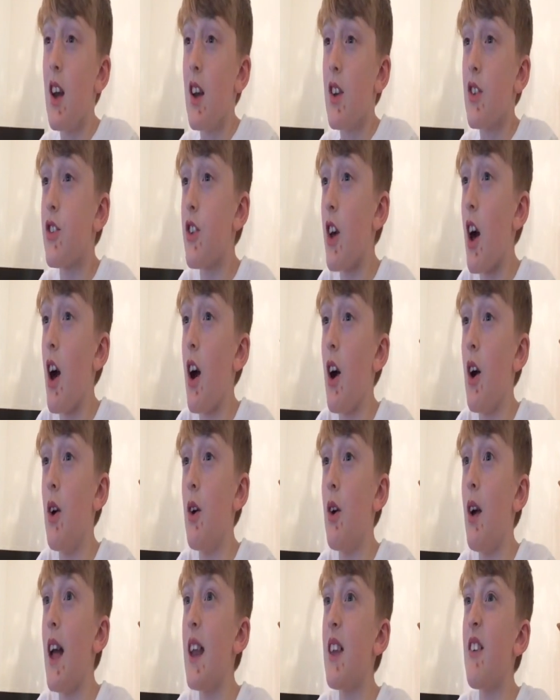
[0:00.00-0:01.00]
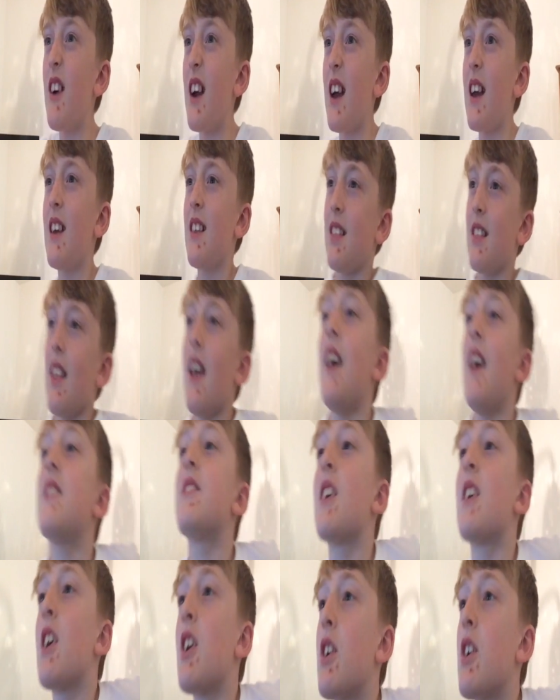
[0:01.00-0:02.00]
So anyway,
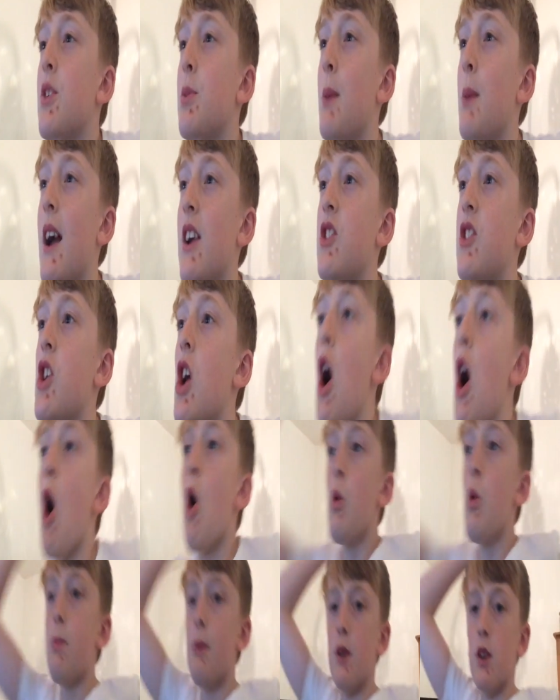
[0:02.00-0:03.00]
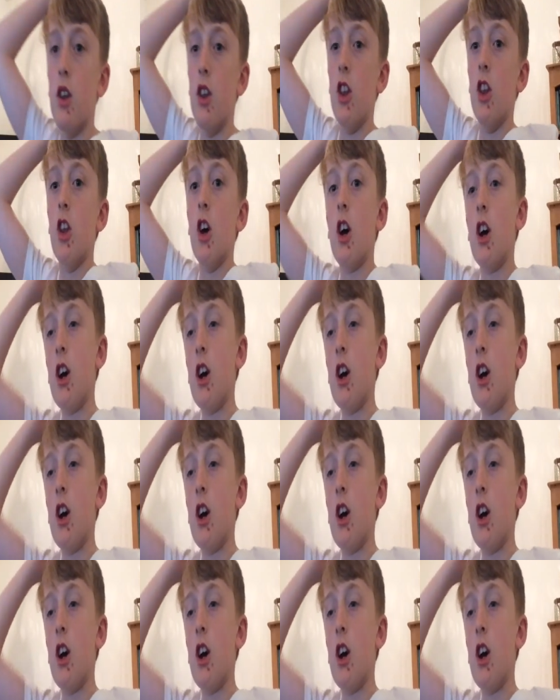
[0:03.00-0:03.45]
let's smash open.